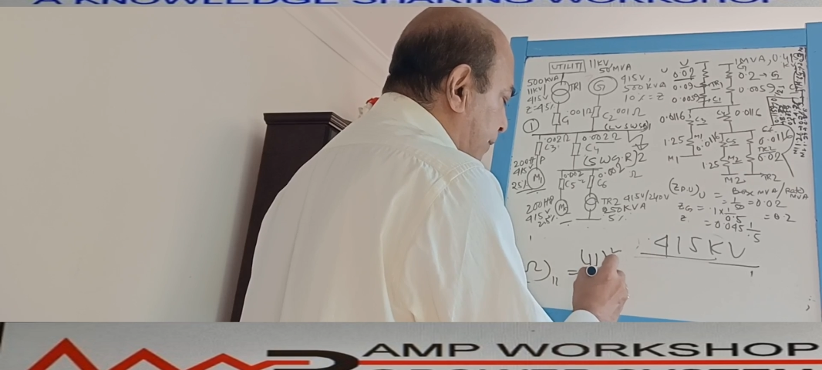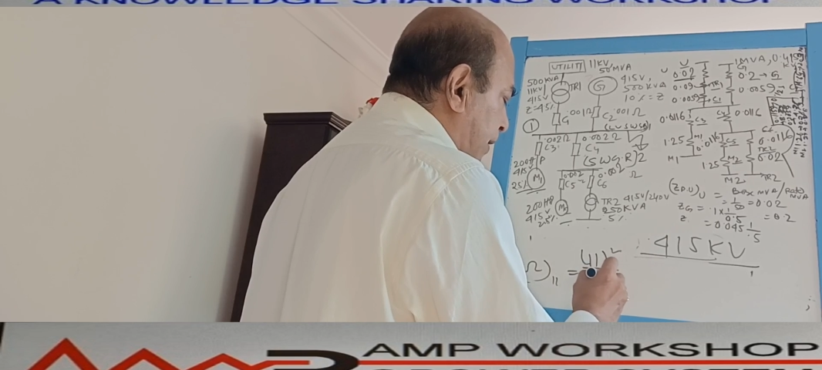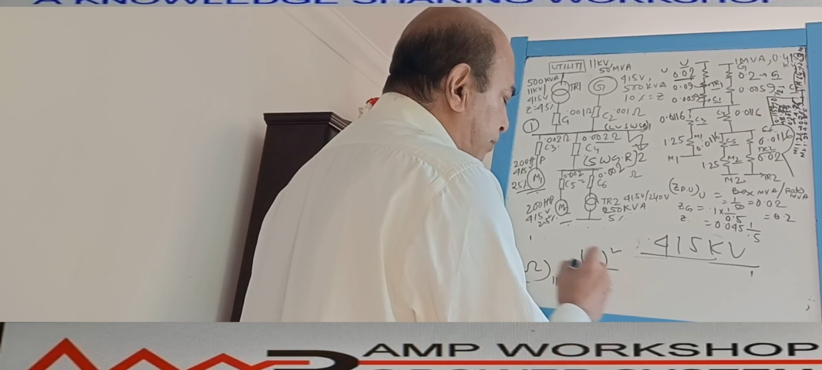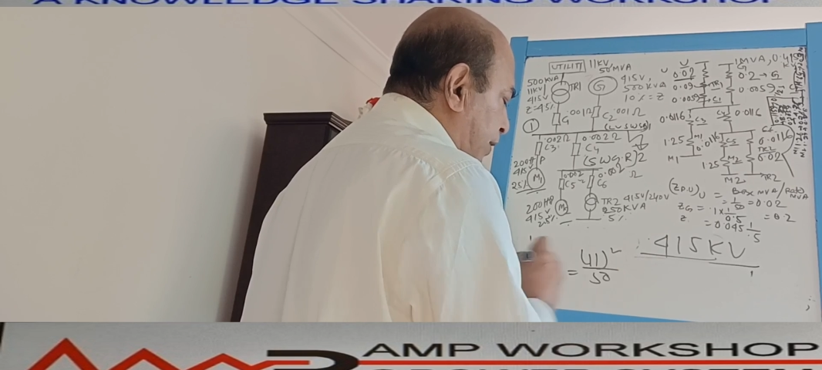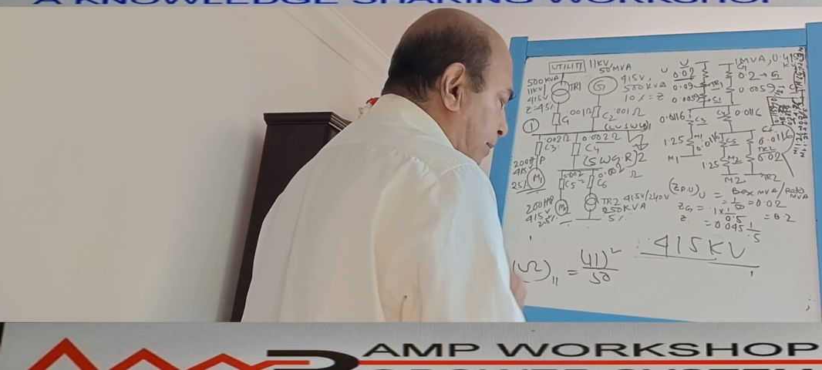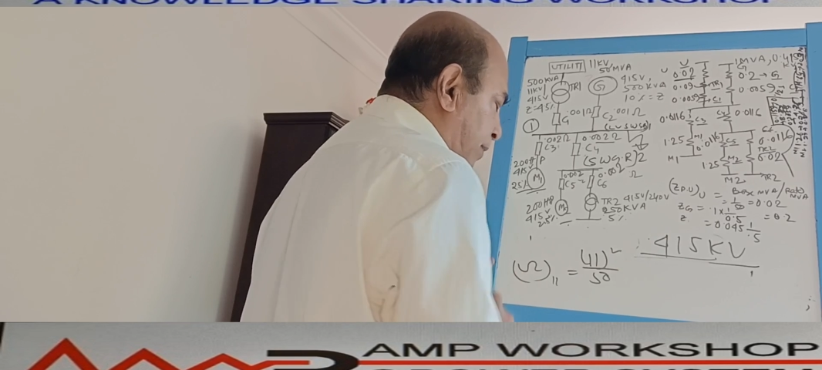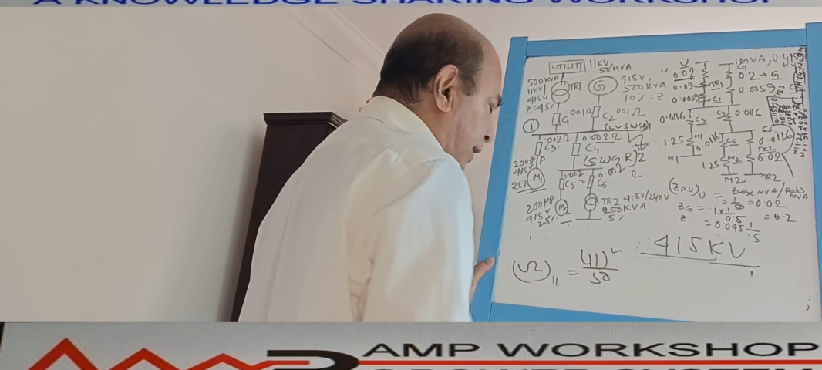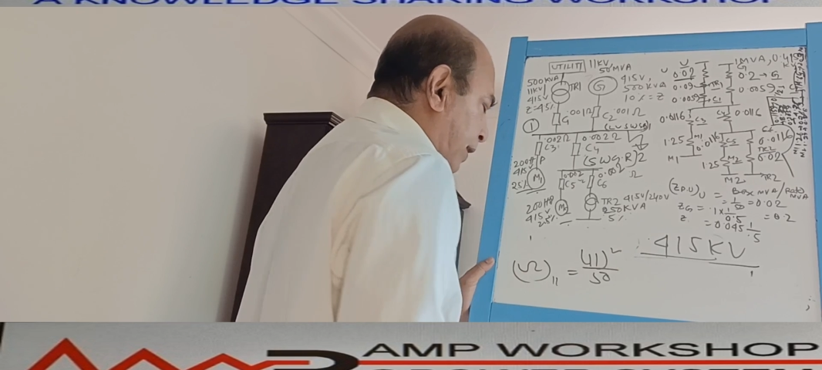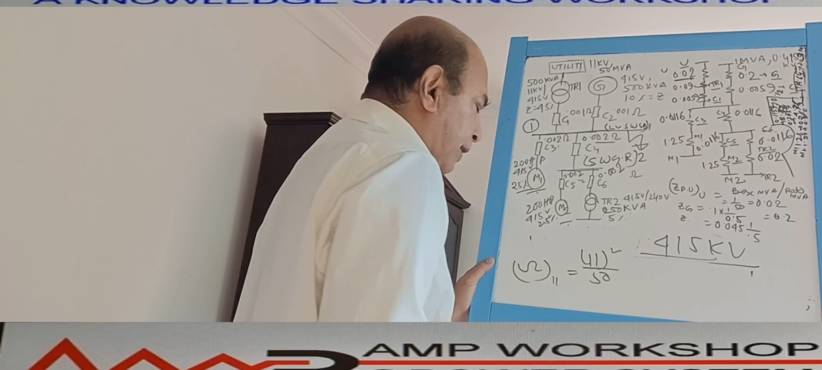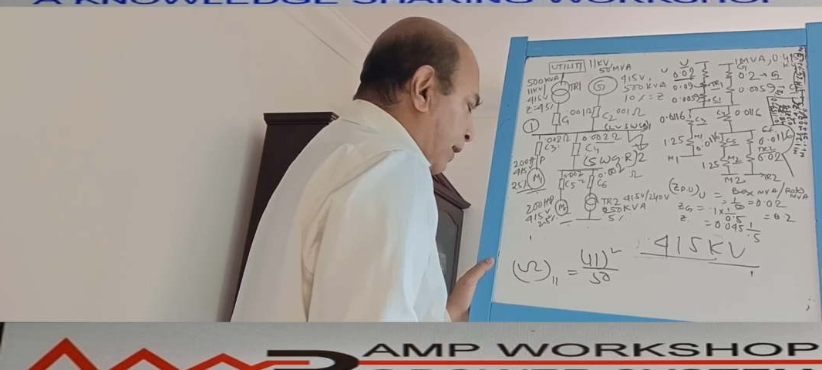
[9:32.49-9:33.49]

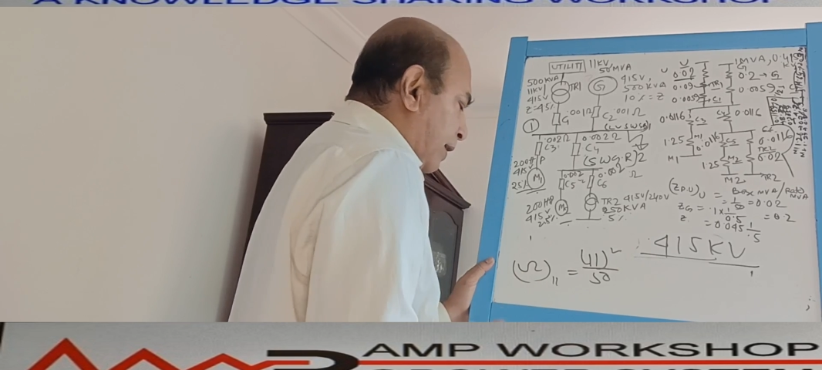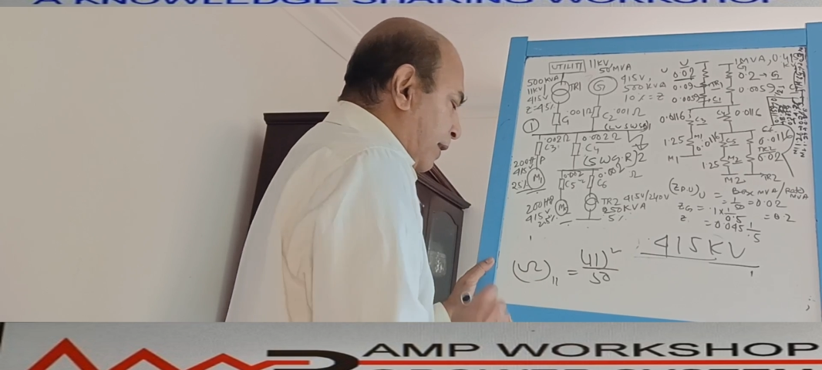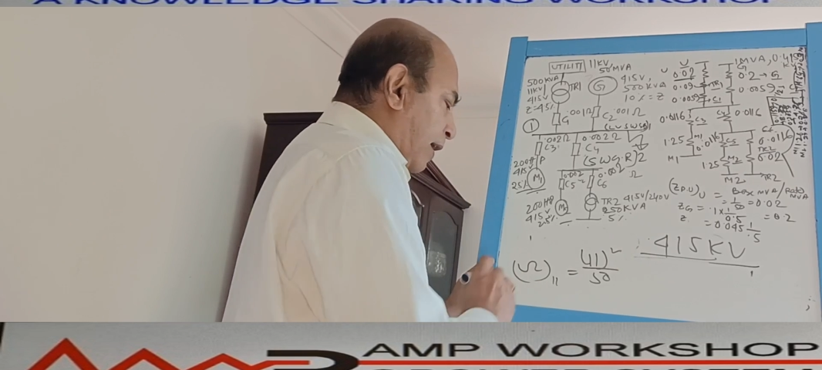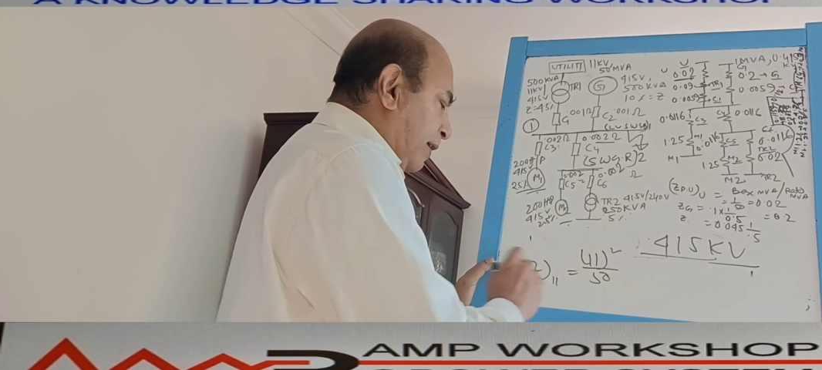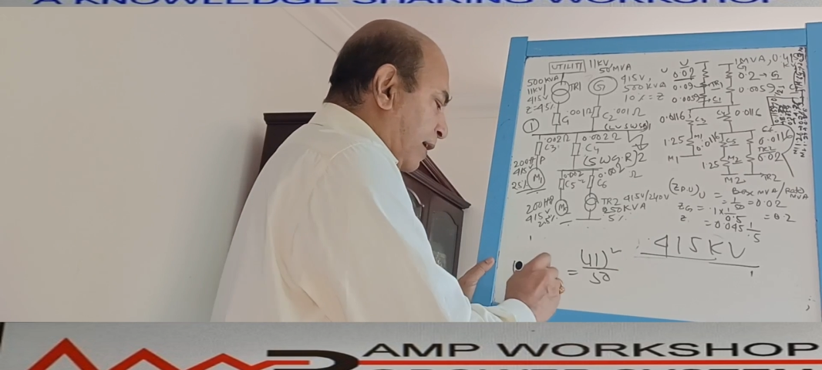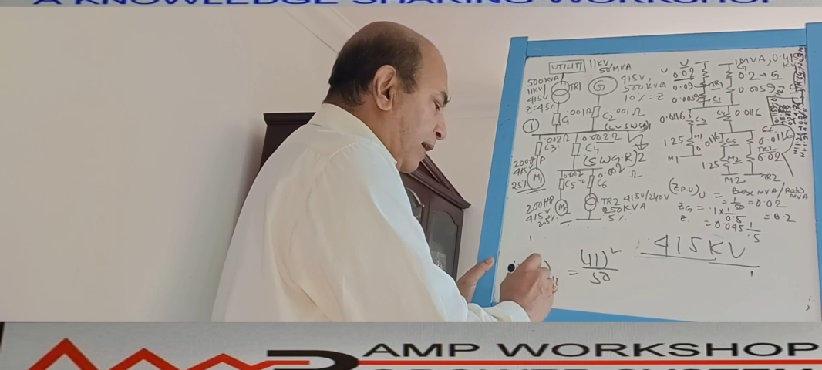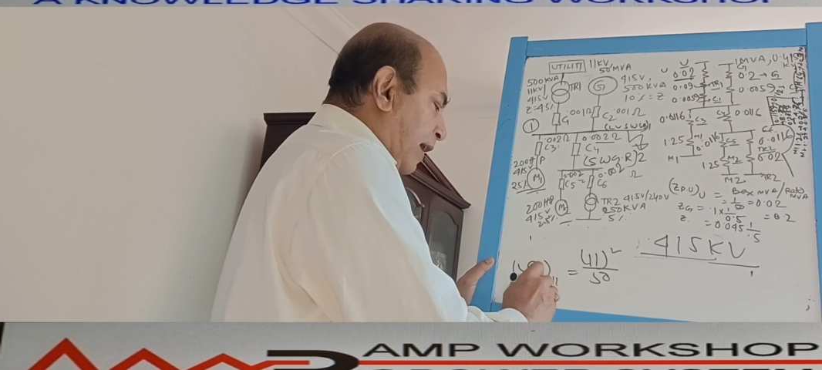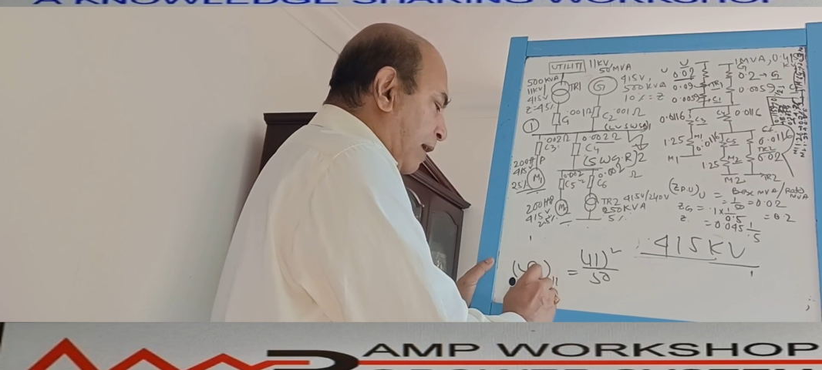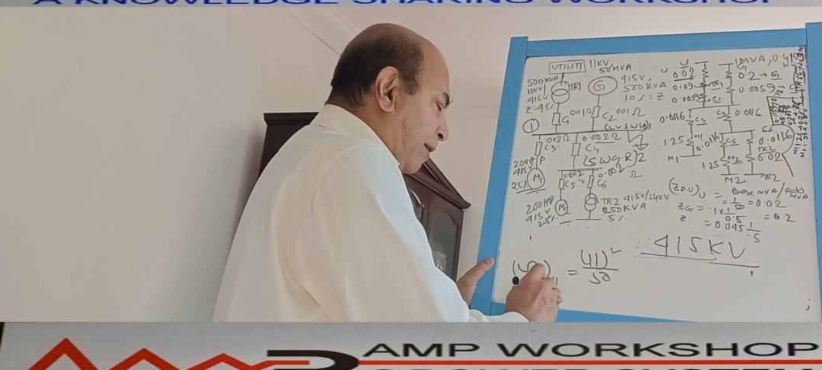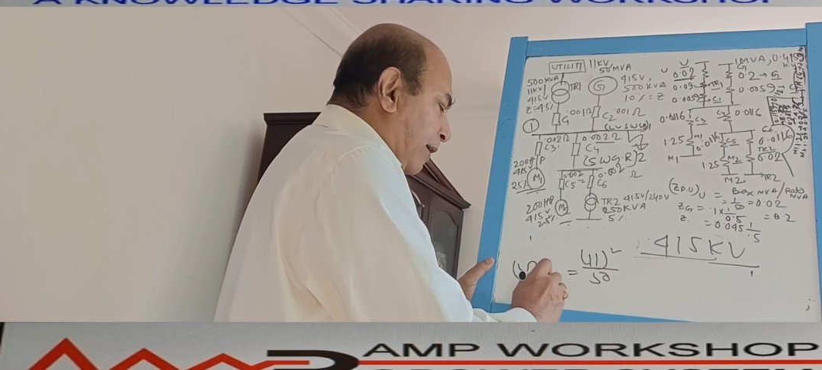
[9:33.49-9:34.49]
MVA. That is at
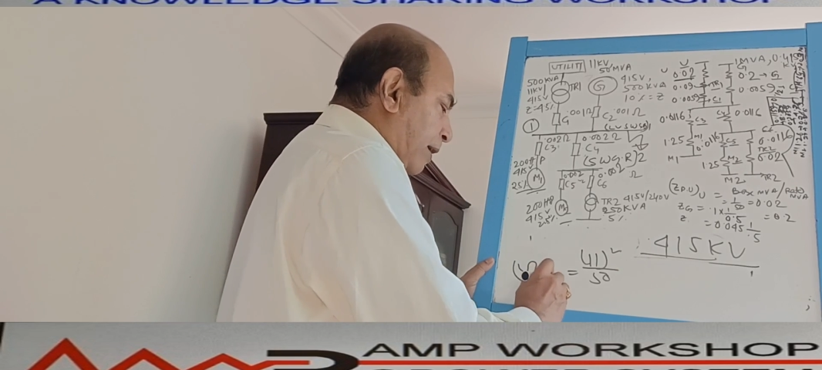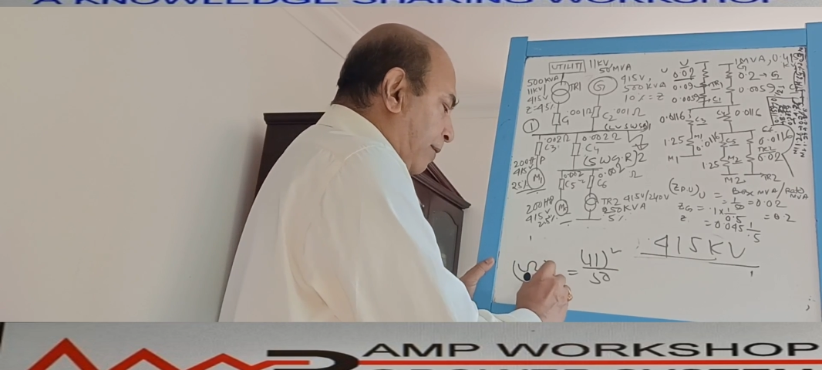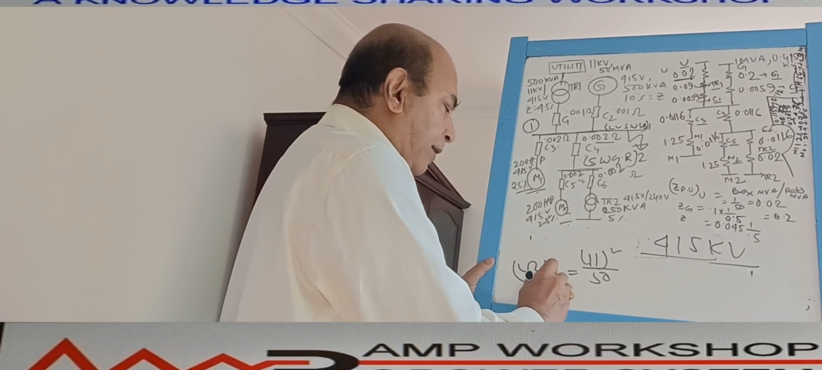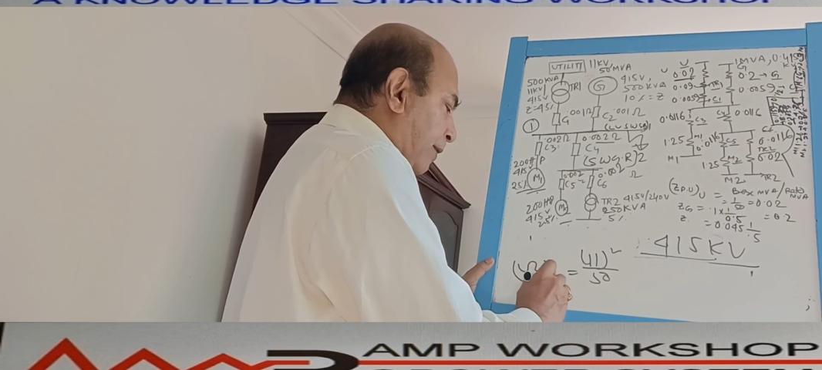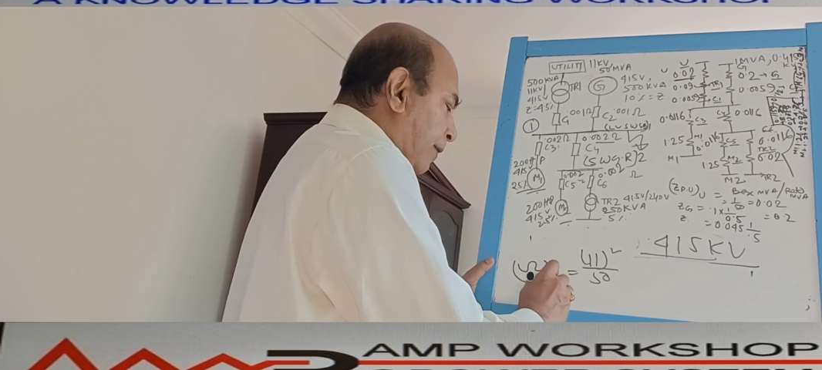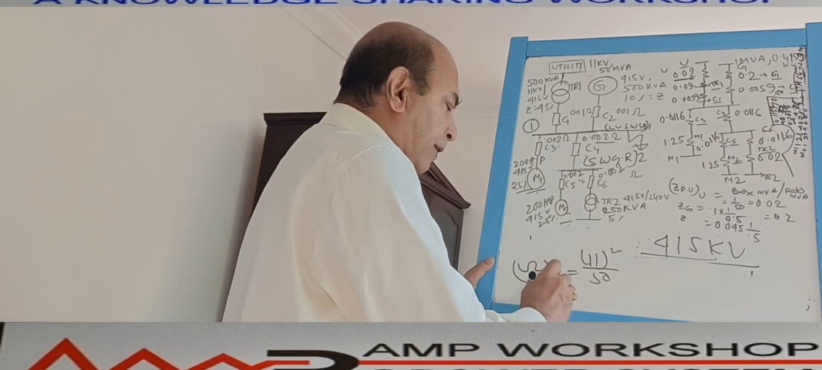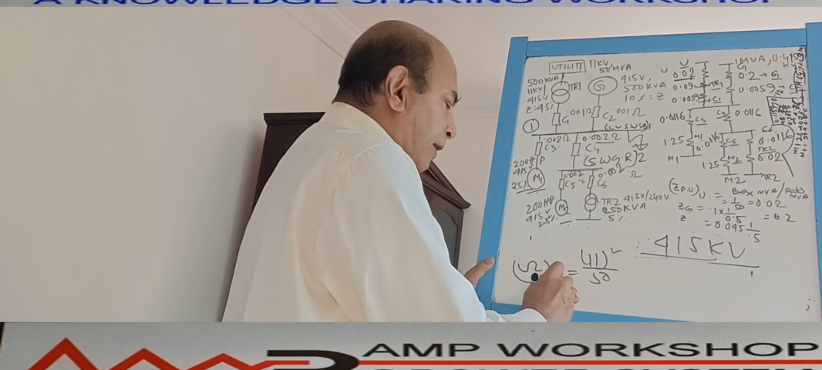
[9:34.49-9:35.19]
11 kV.